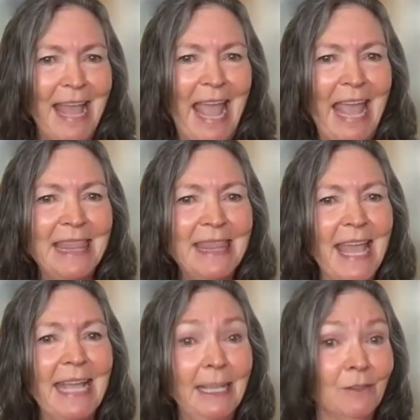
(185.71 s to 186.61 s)
and
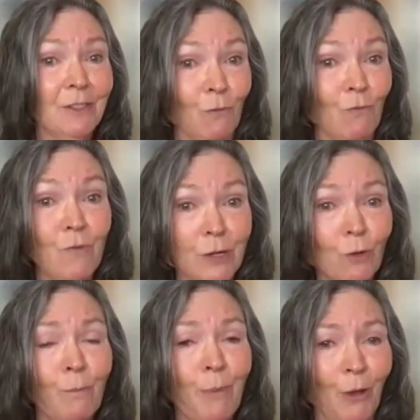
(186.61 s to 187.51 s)
that gives it
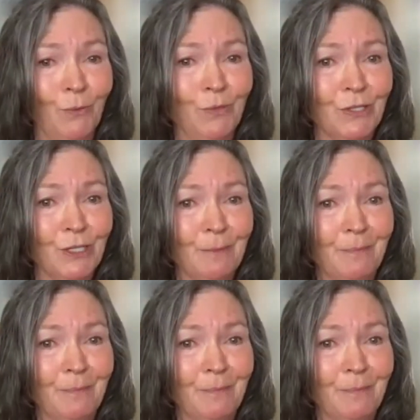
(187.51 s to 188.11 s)
real bones.